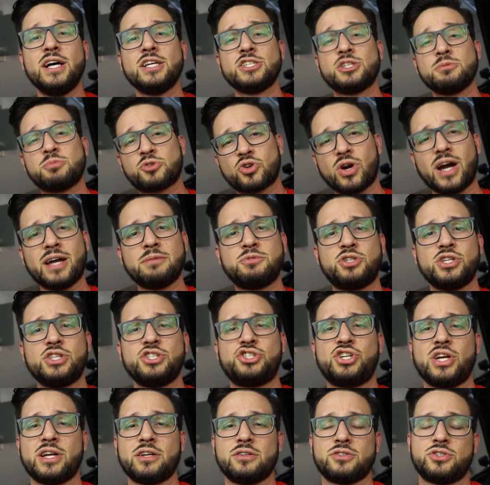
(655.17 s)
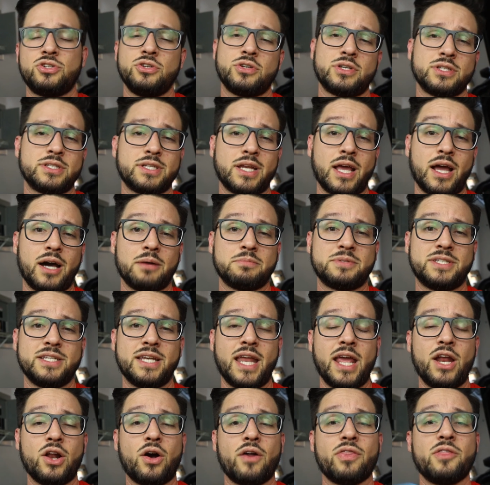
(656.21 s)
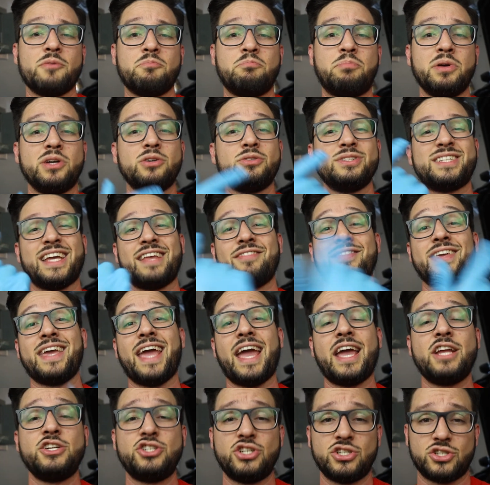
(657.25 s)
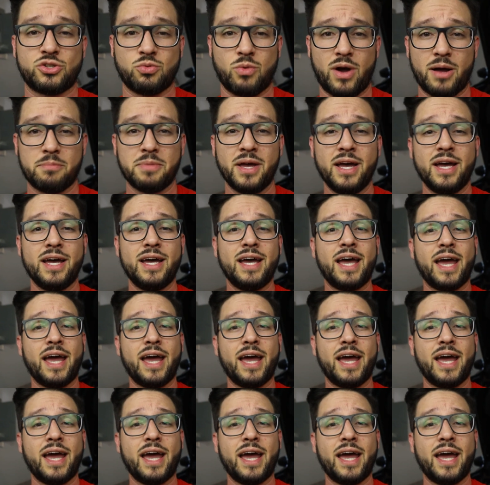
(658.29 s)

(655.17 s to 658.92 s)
Subscribe to the channel so you can stay up to date on the build and the engine swap.